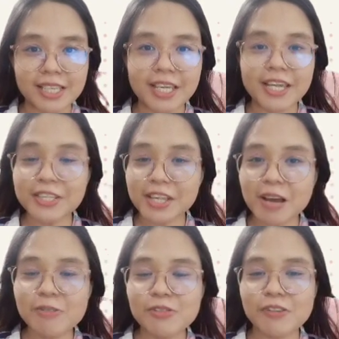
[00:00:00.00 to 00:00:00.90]
it
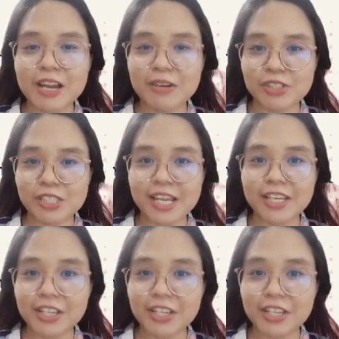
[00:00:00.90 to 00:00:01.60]
comes from outside the